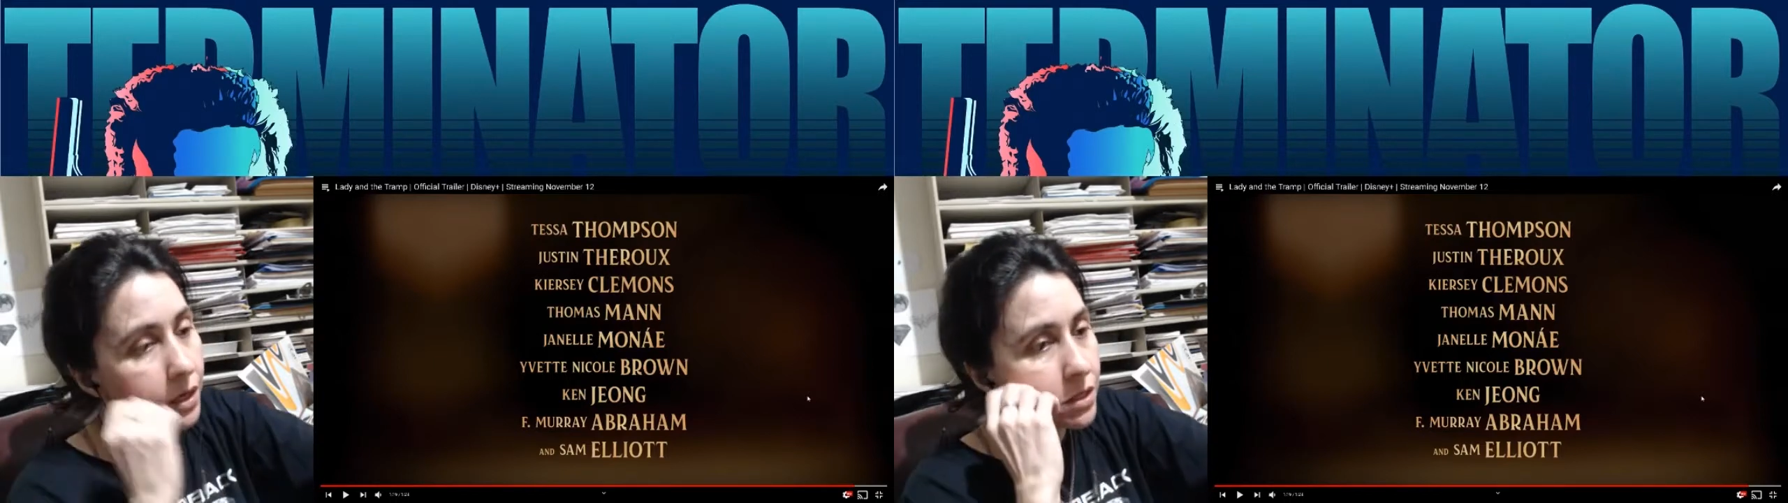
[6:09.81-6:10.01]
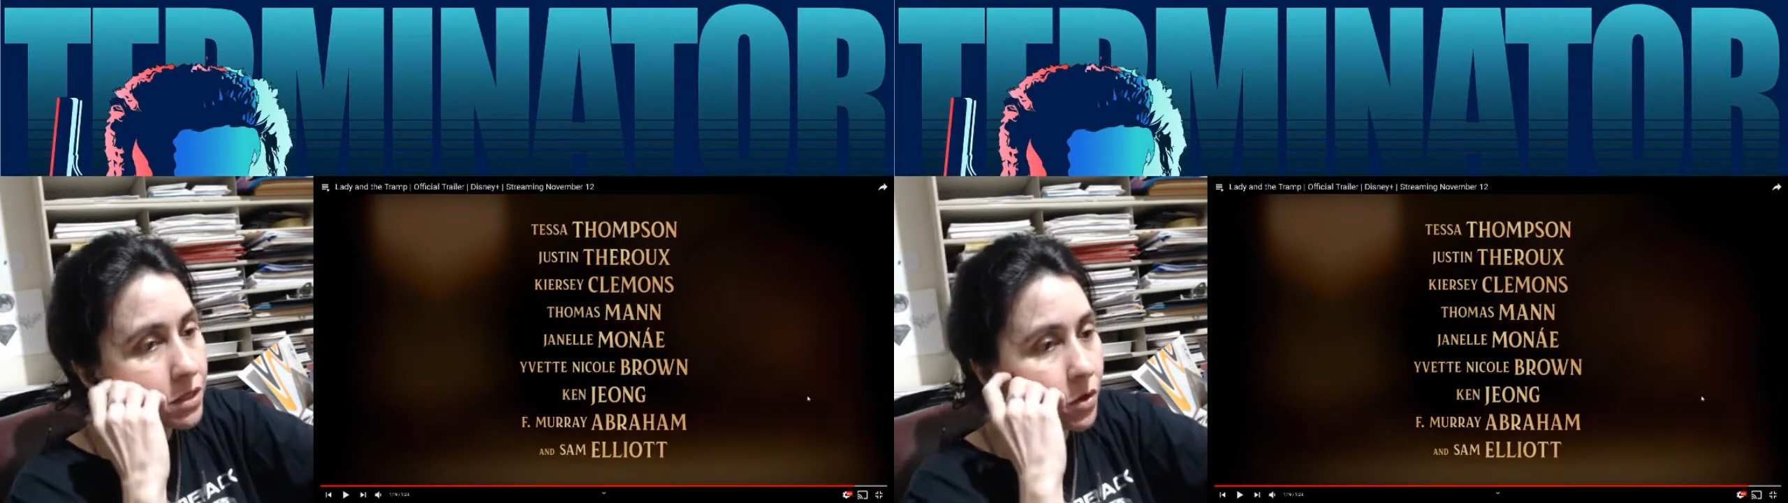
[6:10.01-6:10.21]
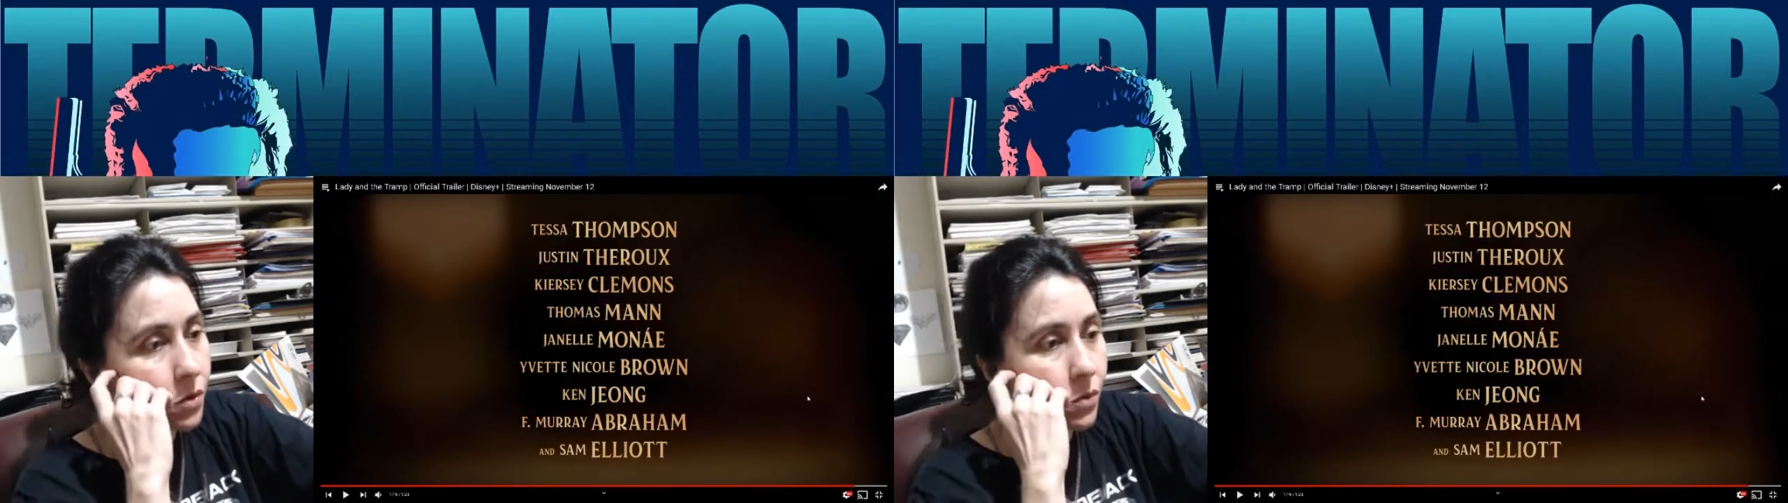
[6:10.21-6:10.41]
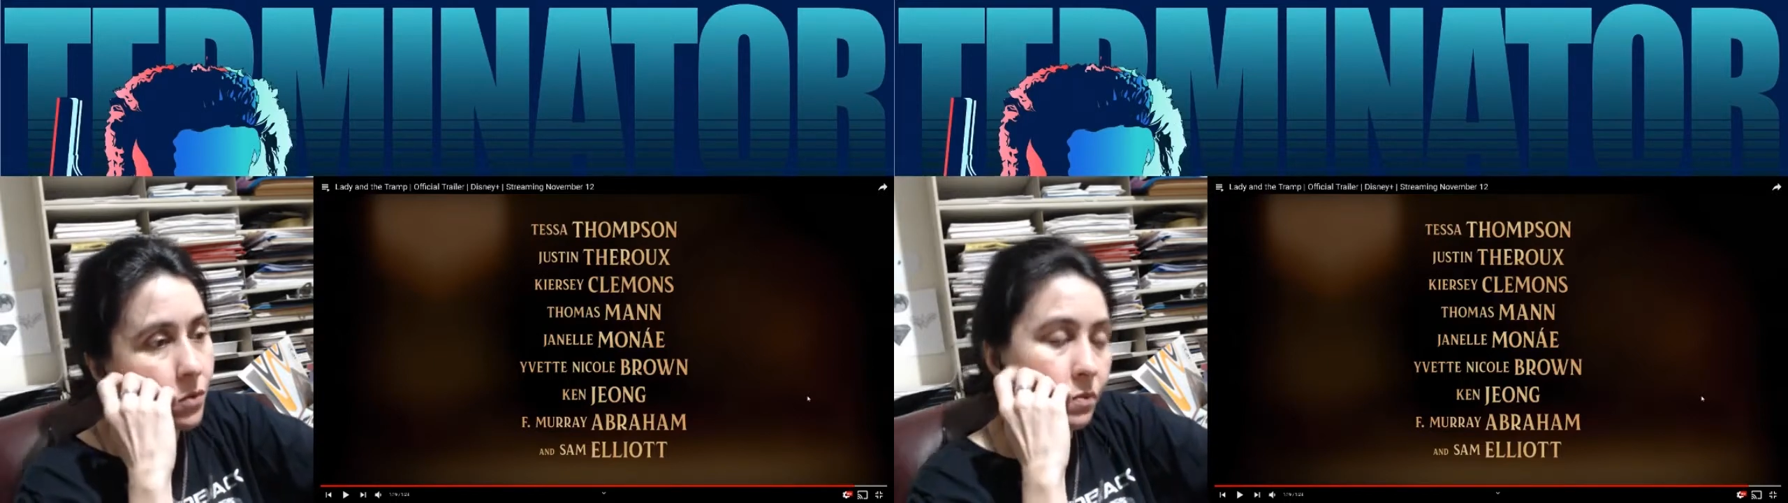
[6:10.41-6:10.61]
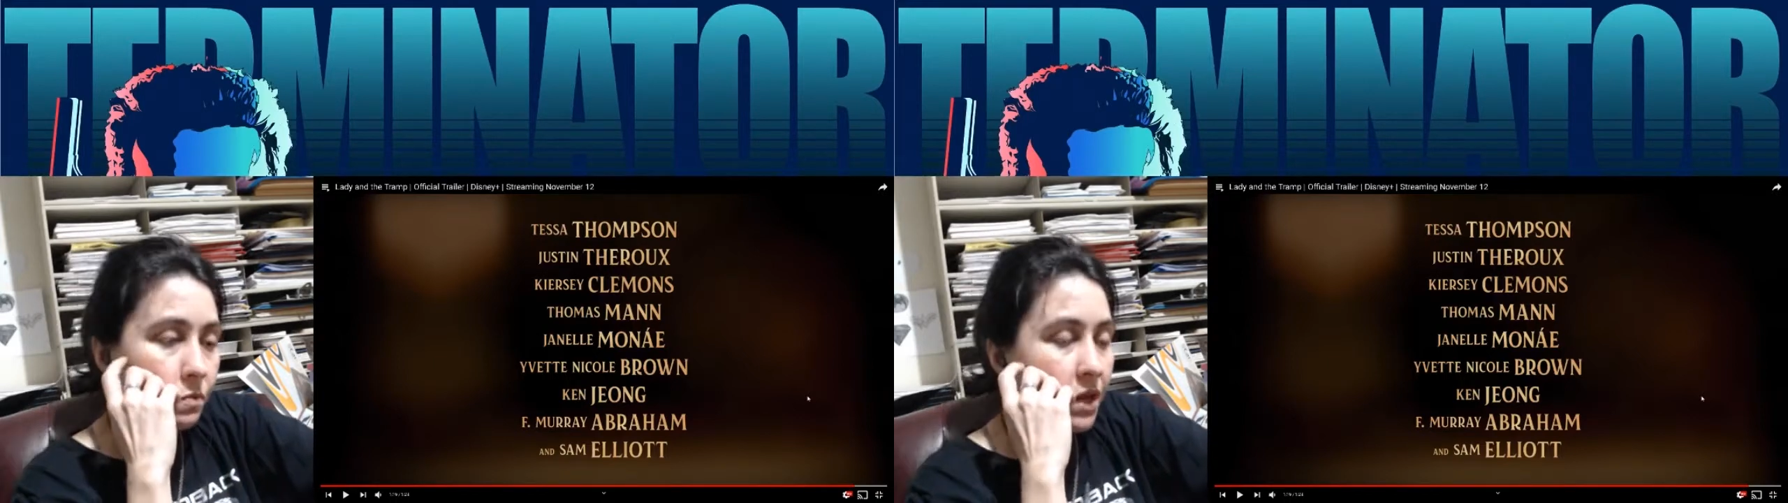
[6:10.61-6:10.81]
So
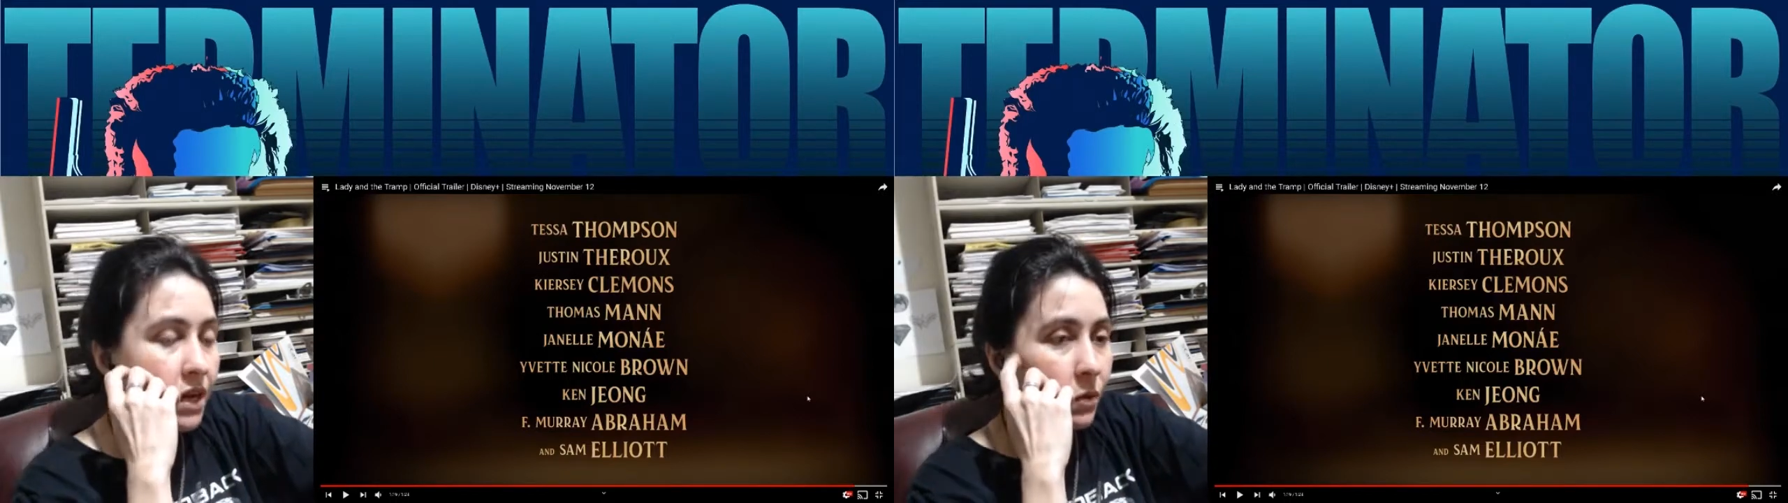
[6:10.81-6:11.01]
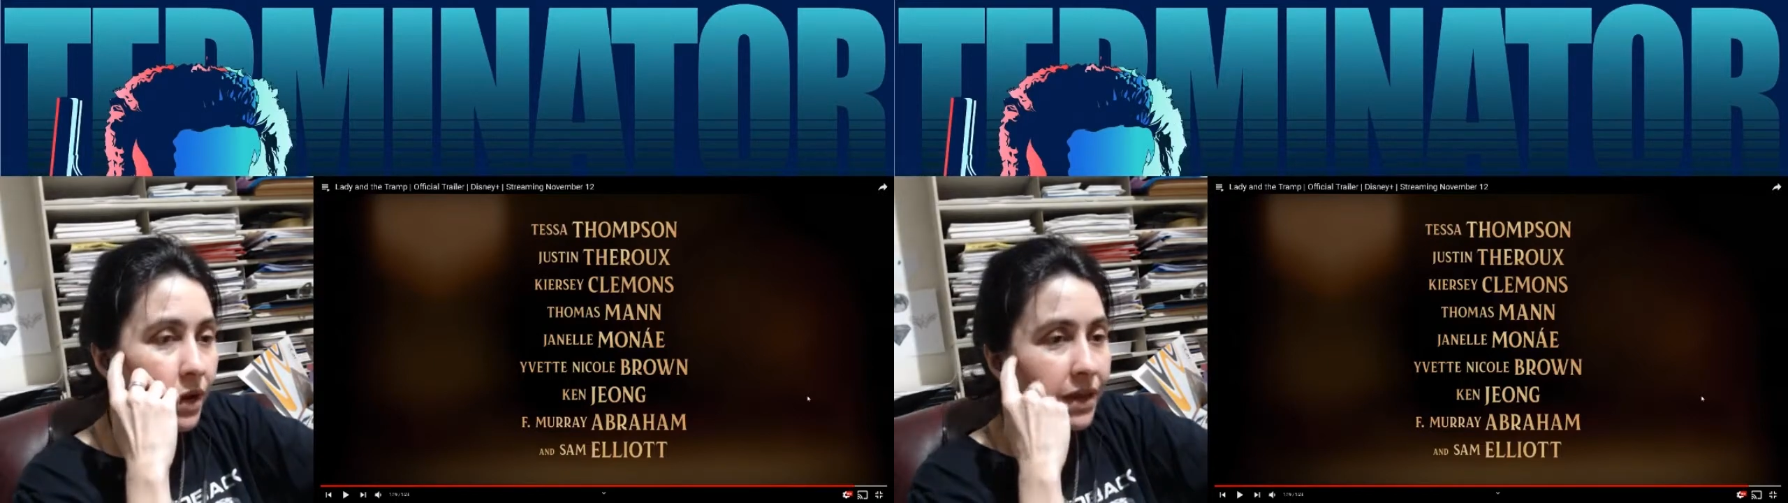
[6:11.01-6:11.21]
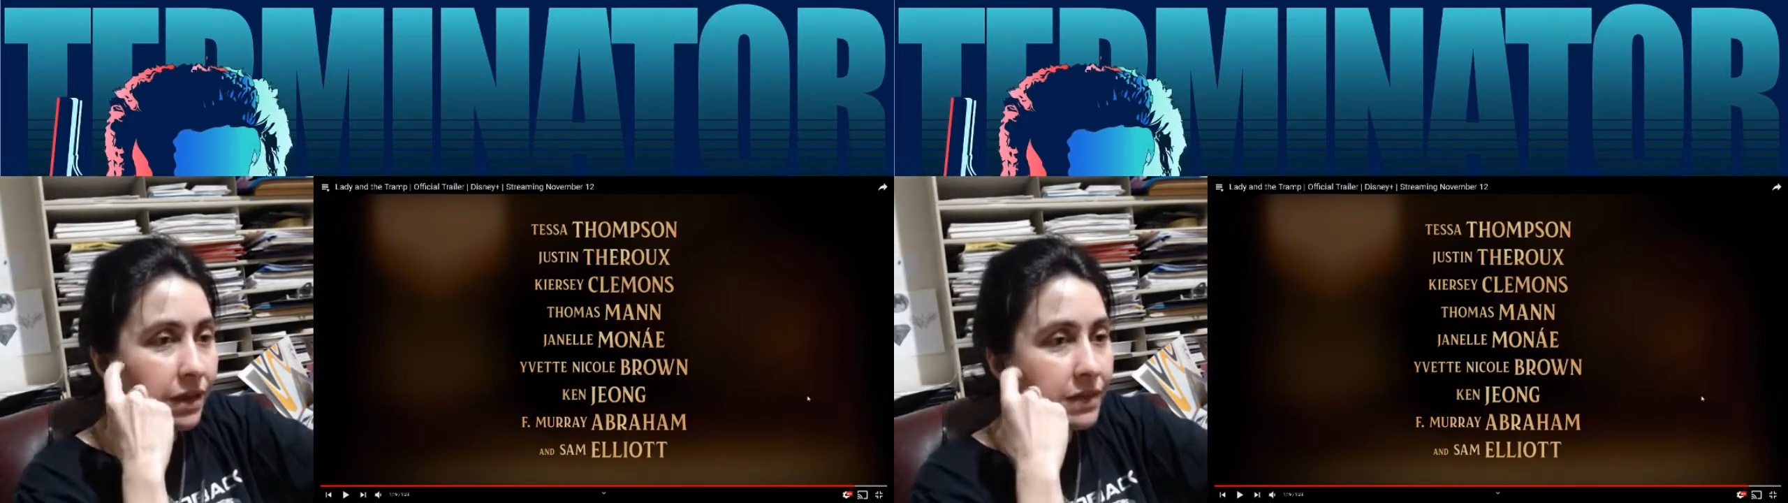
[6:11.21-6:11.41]
anyway, yeah,